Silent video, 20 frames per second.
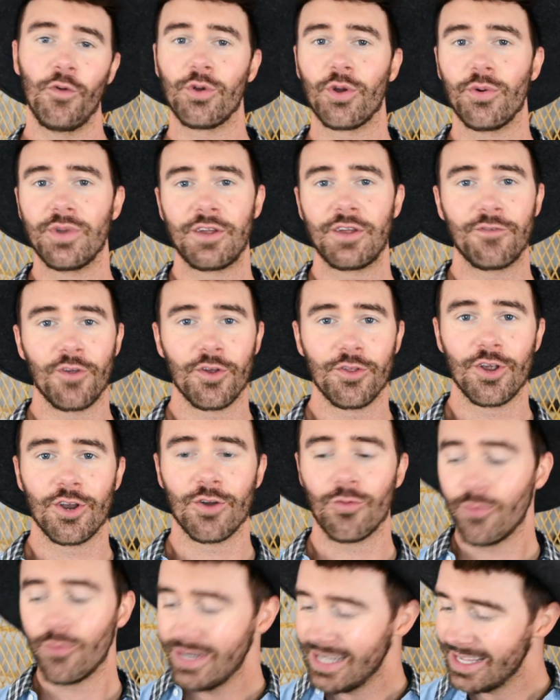we go any
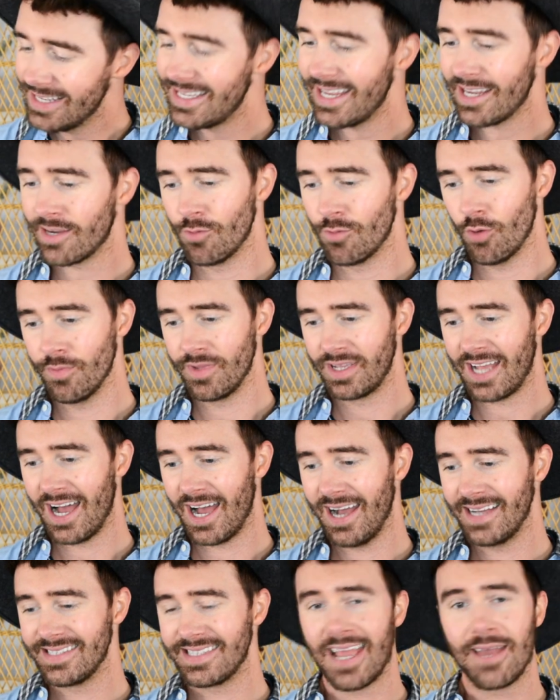further, we need to take a moment,
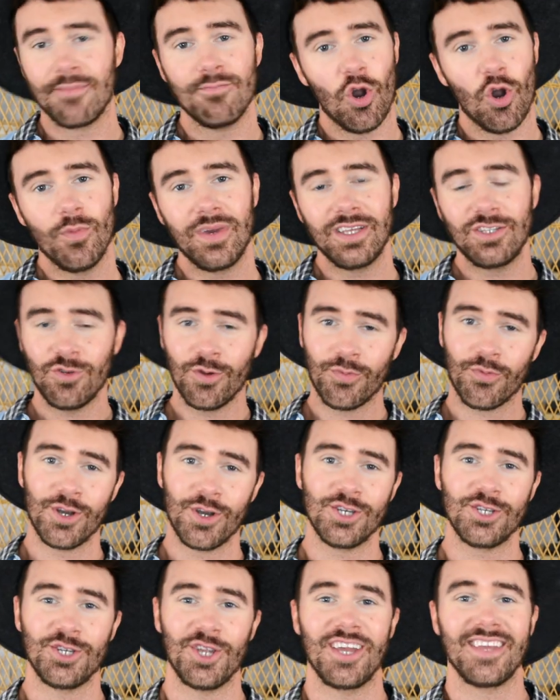guys, a moment to
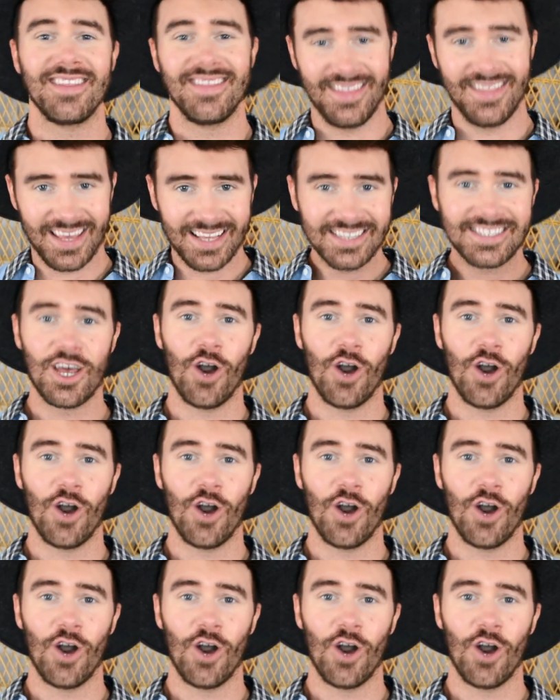appreciate this